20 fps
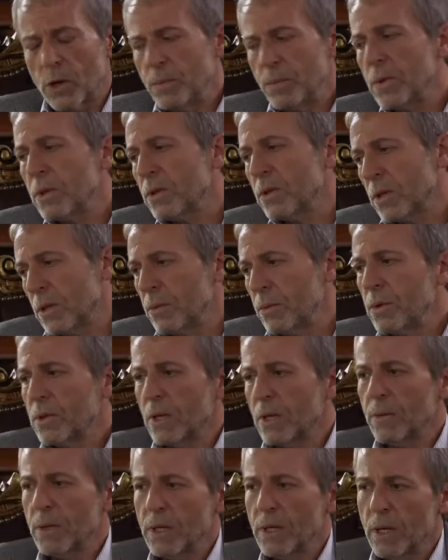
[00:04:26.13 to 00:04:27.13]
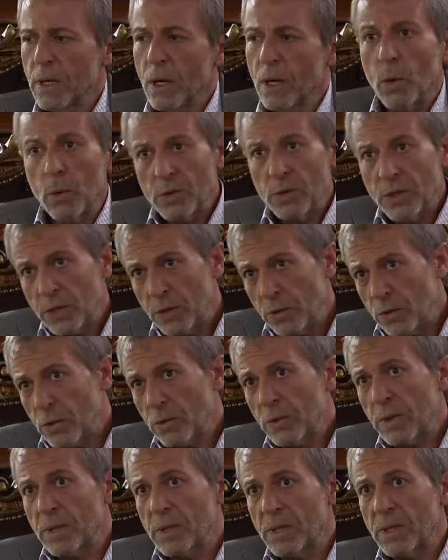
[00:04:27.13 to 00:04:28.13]
Ah, yeah, I do, I do. That's why
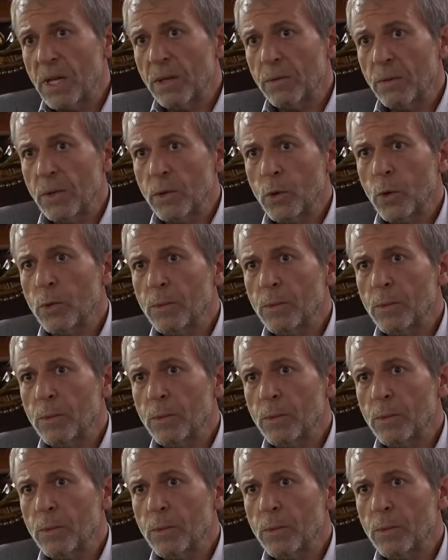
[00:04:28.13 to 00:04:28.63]
I'm very careful